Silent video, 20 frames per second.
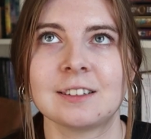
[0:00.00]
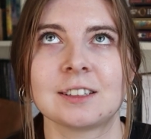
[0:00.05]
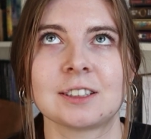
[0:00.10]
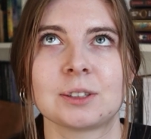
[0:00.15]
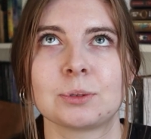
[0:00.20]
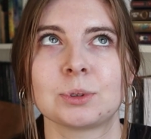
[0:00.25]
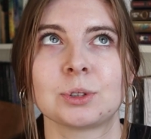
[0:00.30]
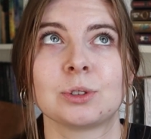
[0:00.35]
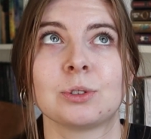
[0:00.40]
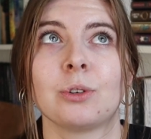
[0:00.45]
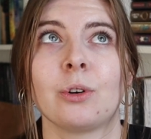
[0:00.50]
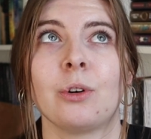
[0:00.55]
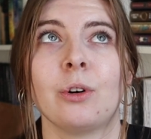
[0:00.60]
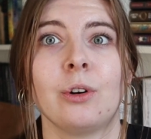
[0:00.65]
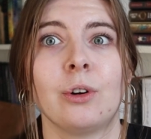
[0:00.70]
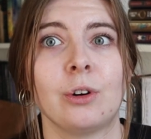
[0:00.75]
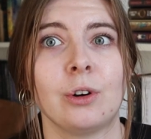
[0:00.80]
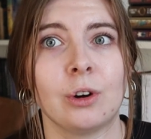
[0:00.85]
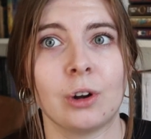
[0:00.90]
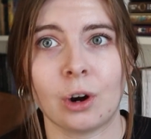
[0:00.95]
Like there was
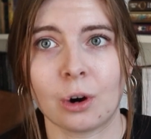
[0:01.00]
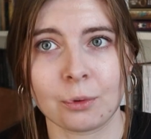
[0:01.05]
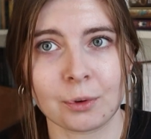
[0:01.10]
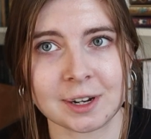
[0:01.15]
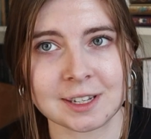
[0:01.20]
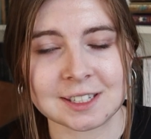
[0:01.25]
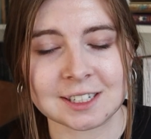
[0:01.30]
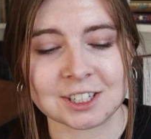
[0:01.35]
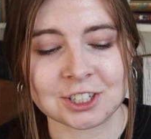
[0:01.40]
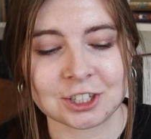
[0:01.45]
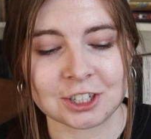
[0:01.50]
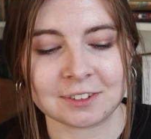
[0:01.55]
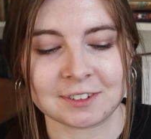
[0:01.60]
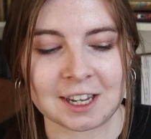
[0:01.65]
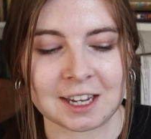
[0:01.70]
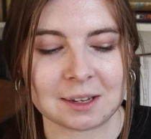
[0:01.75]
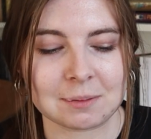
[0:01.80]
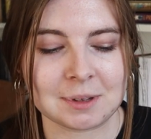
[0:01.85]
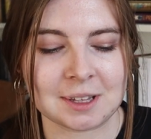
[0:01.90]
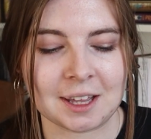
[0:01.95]
no reason it should have
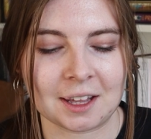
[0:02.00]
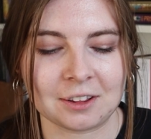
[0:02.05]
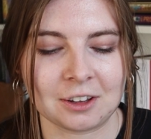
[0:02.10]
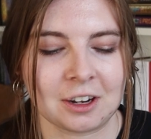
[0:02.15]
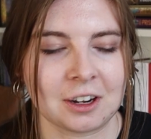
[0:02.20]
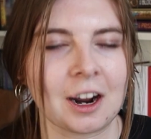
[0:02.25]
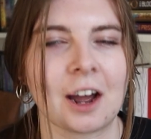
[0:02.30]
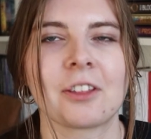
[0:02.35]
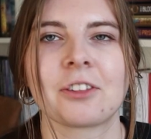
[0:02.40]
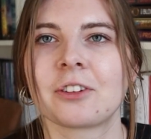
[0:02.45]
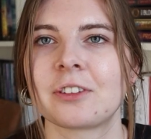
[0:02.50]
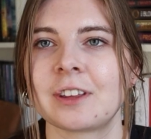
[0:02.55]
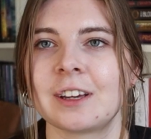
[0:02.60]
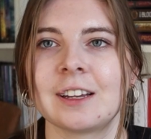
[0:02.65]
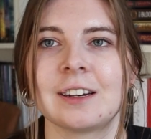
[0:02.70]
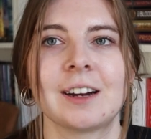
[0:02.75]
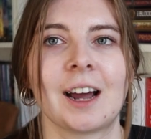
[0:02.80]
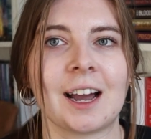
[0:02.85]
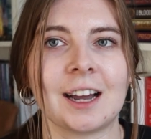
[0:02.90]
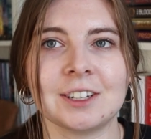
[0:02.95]
taken me that long, other
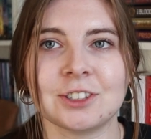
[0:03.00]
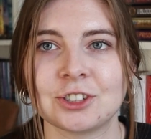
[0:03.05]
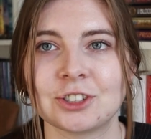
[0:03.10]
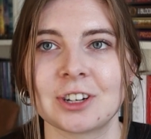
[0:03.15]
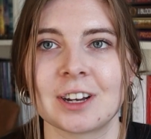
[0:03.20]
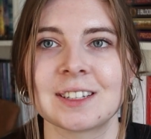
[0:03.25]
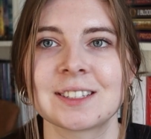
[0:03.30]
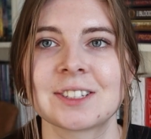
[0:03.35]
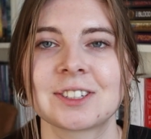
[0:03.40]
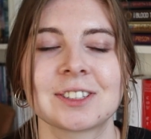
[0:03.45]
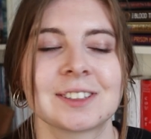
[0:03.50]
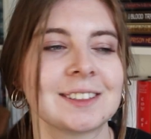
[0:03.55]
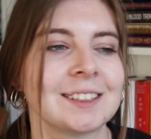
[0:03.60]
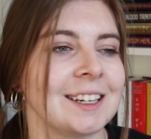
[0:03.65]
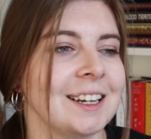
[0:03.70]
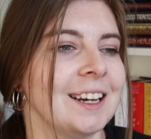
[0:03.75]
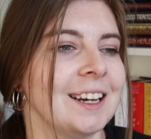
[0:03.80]
than I just